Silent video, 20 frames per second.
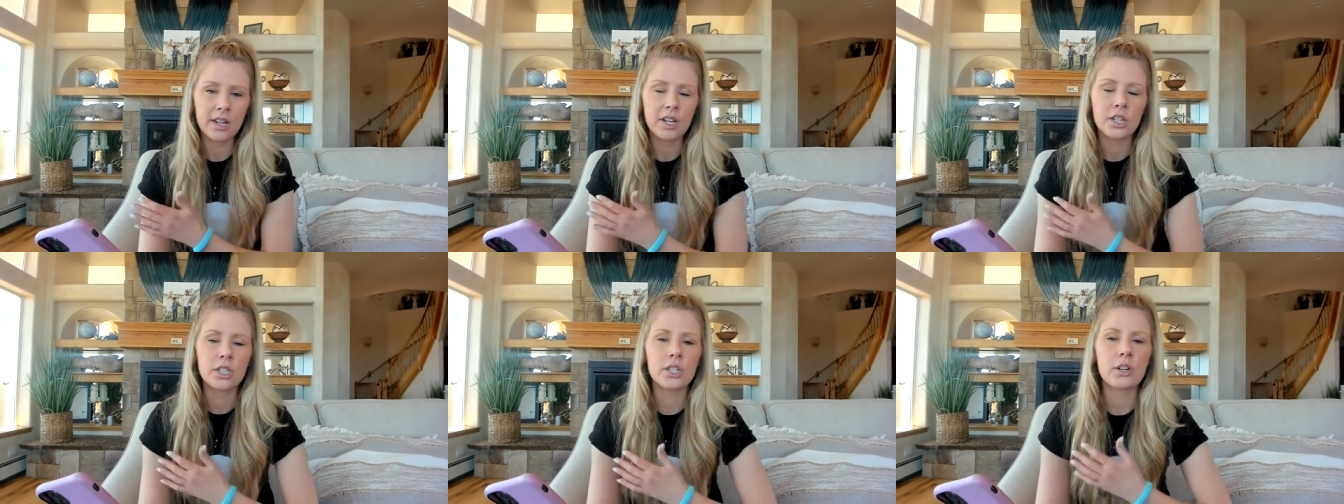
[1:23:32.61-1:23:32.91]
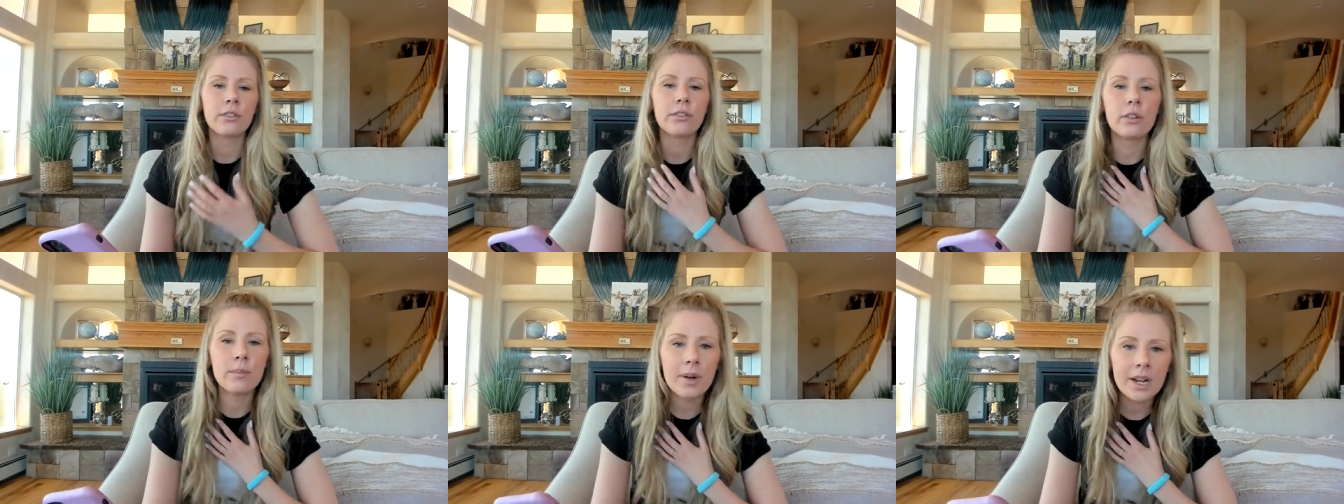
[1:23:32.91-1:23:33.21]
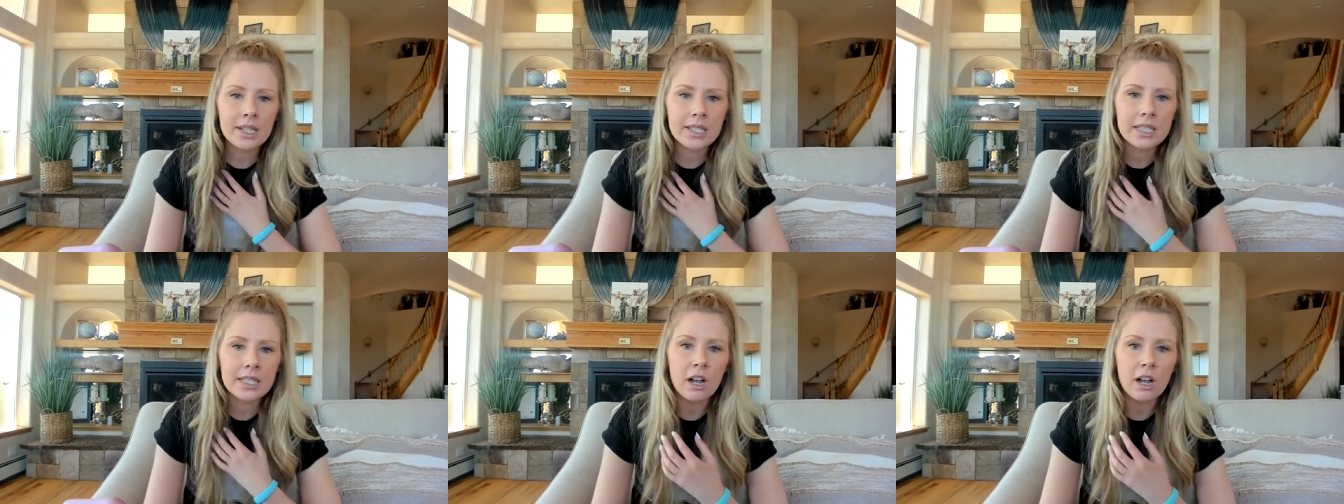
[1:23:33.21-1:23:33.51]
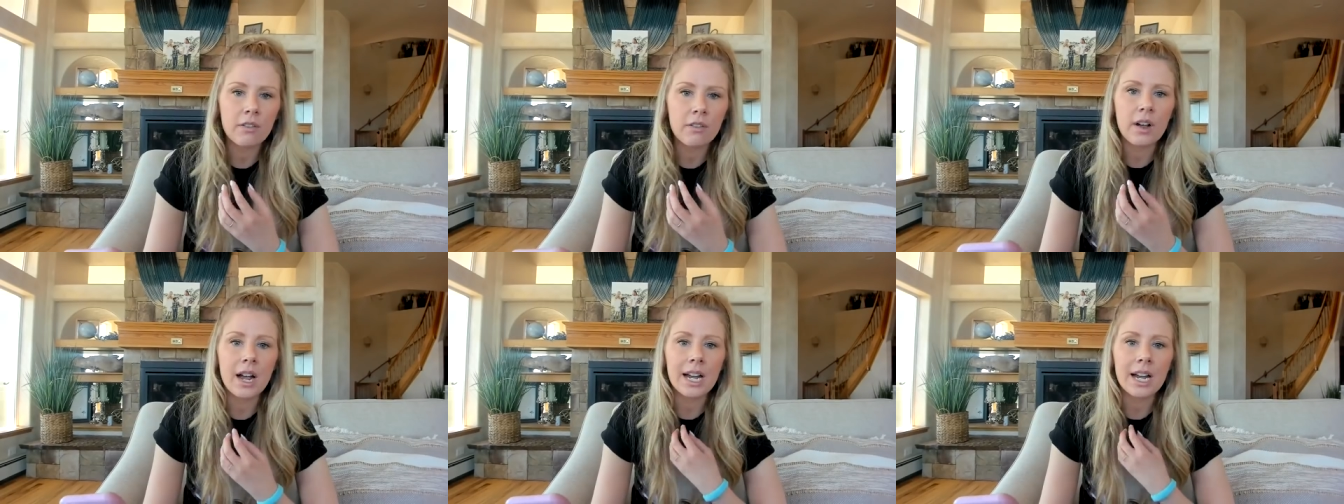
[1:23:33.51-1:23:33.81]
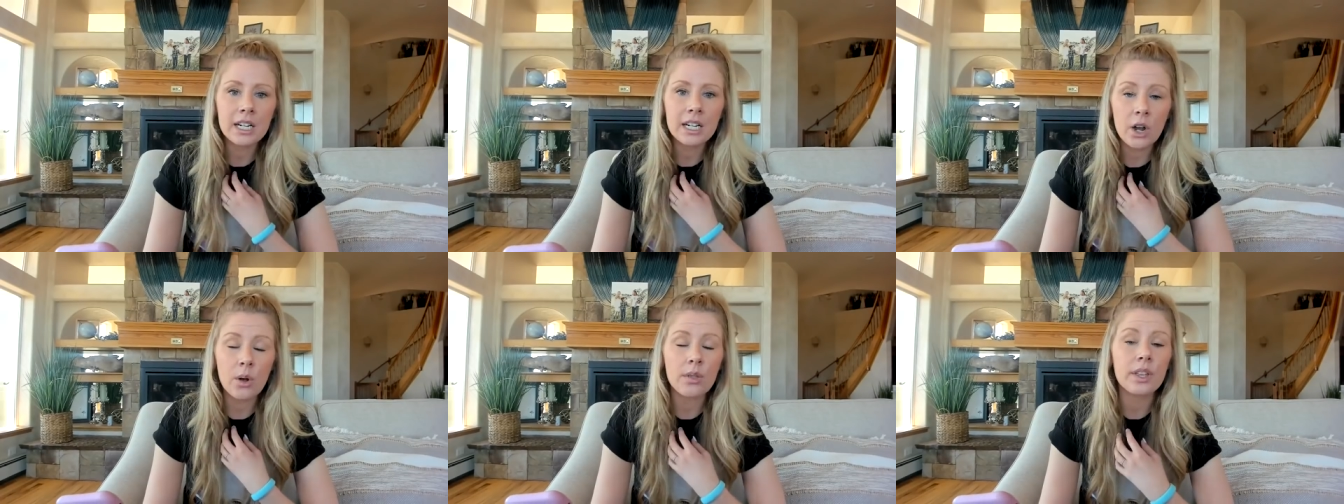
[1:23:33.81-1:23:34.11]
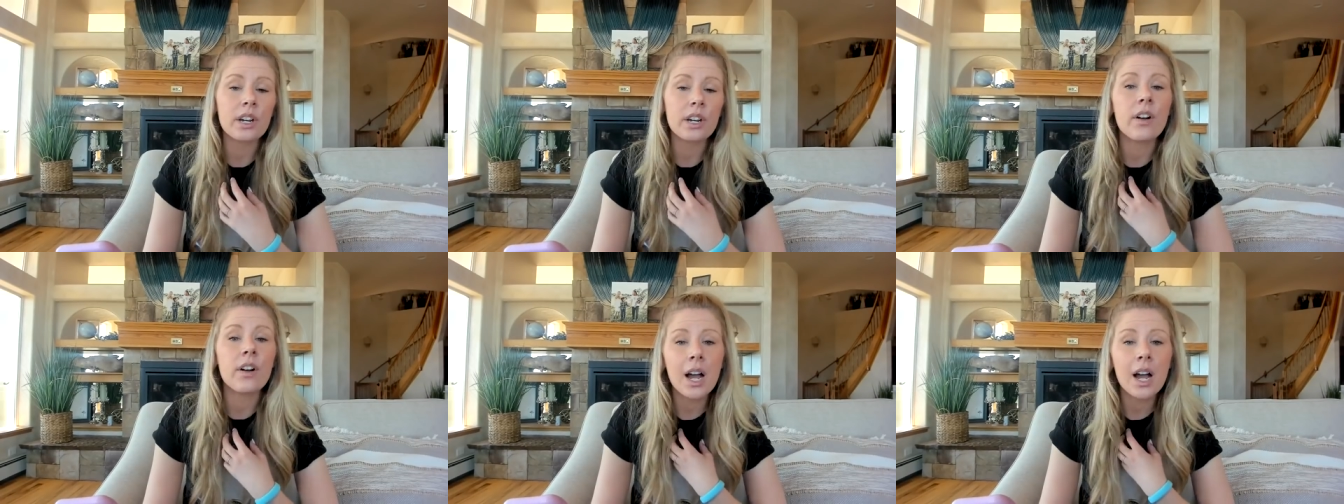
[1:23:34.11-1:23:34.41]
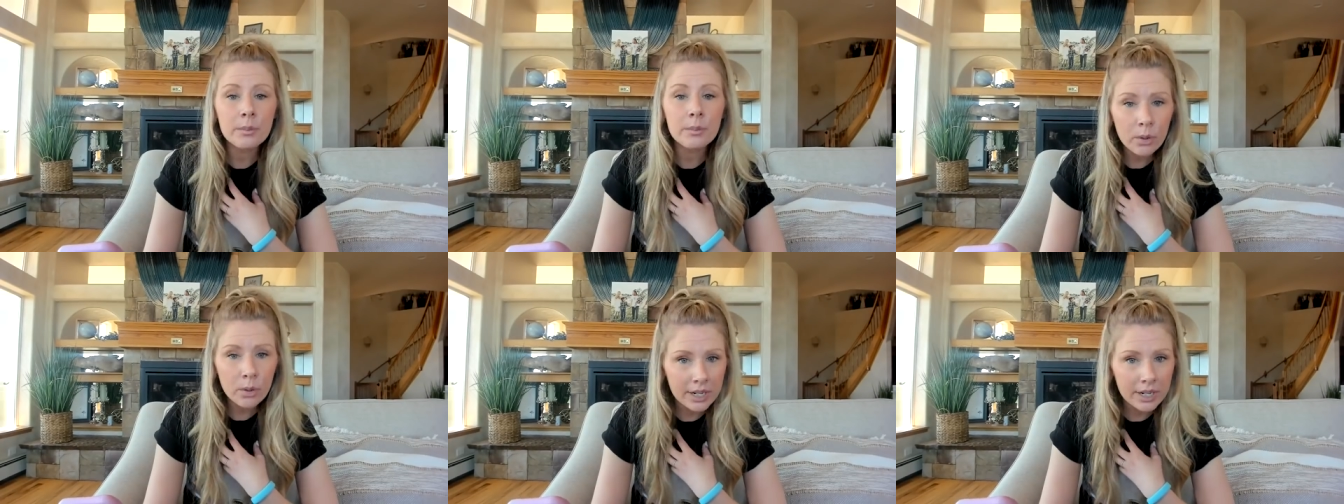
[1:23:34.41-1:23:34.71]
So for myself, I know that if
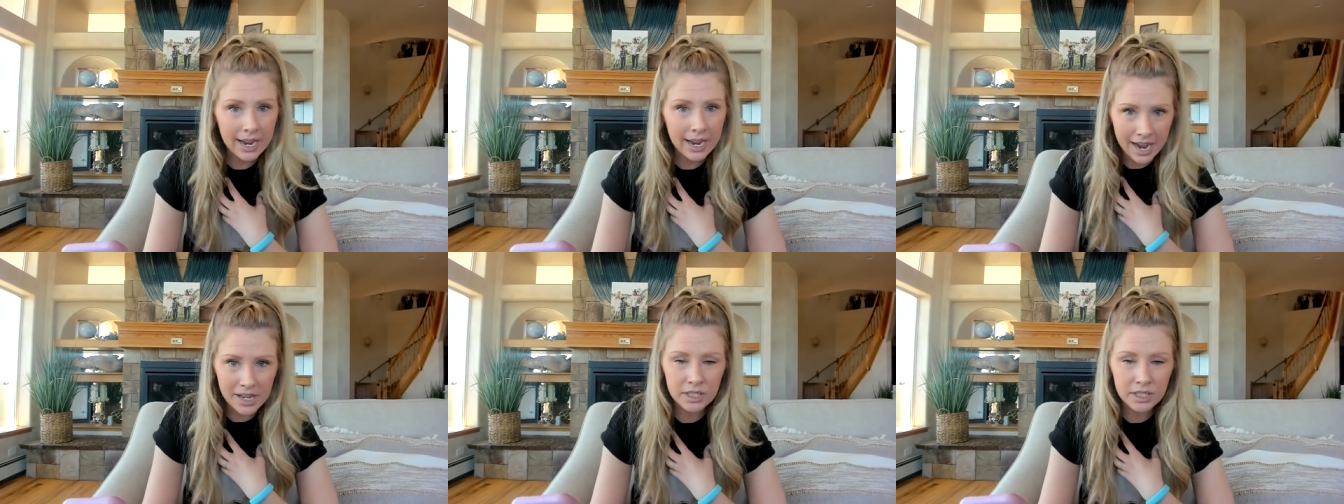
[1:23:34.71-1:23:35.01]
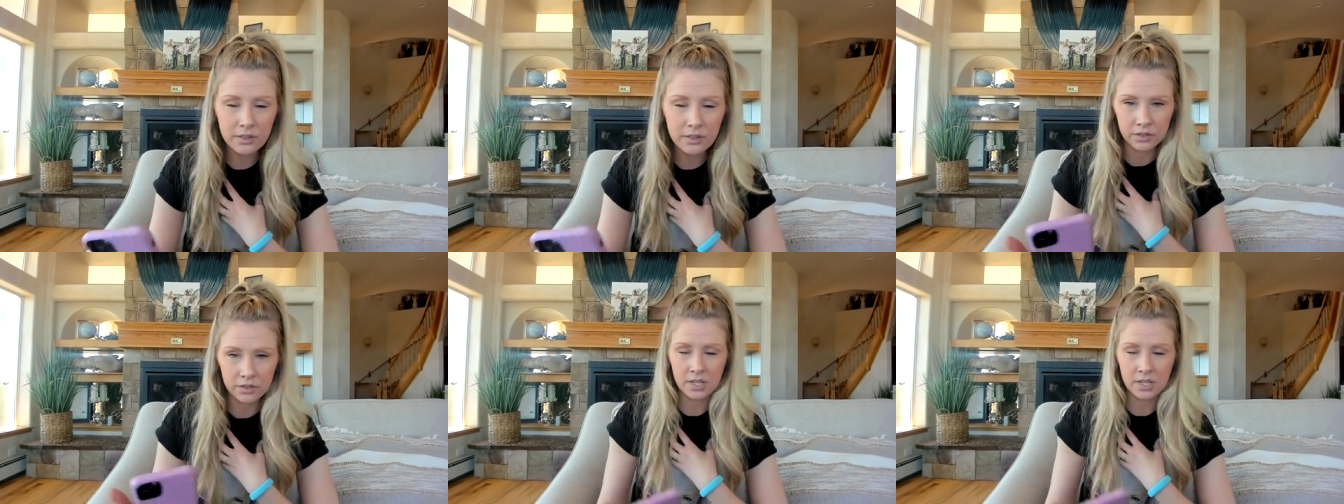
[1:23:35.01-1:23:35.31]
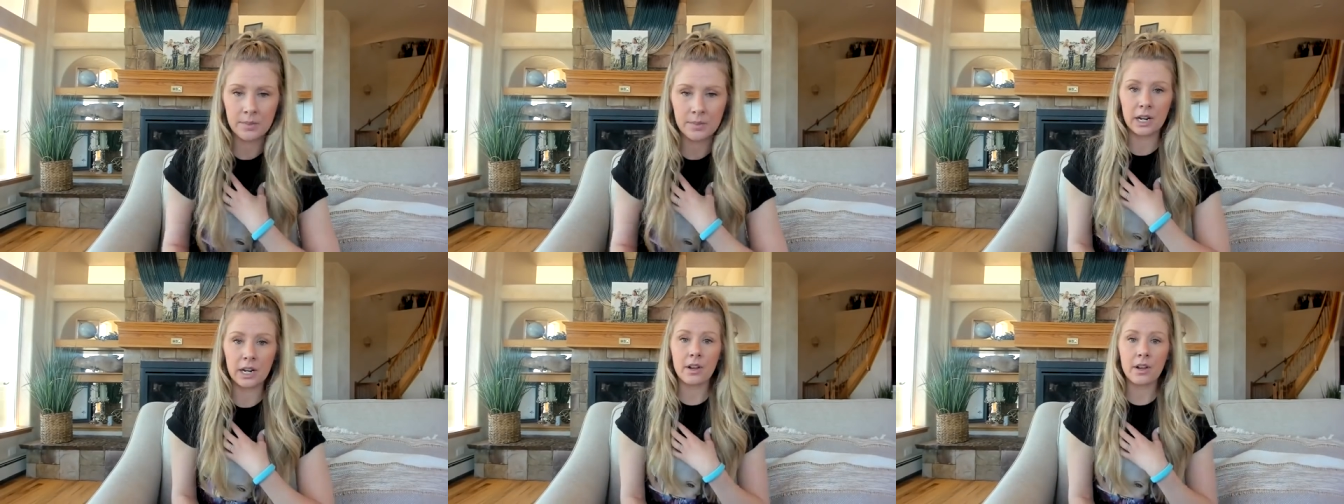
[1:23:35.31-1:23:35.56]
I'm going to ask for something,